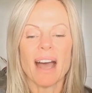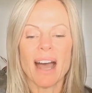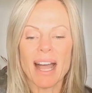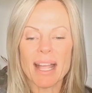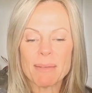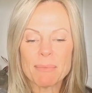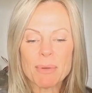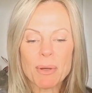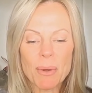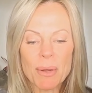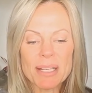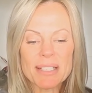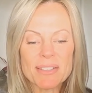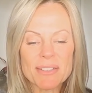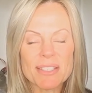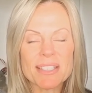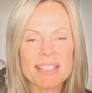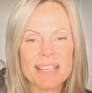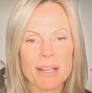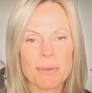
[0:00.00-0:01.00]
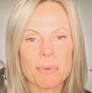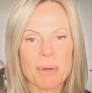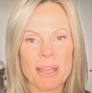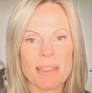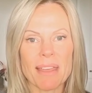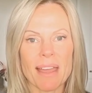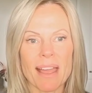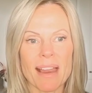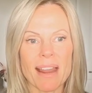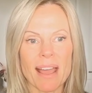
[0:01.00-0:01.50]
I'm going to stick
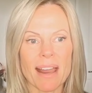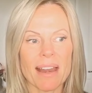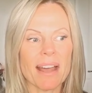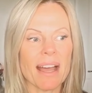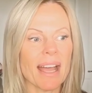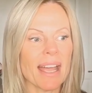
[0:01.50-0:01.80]
with it and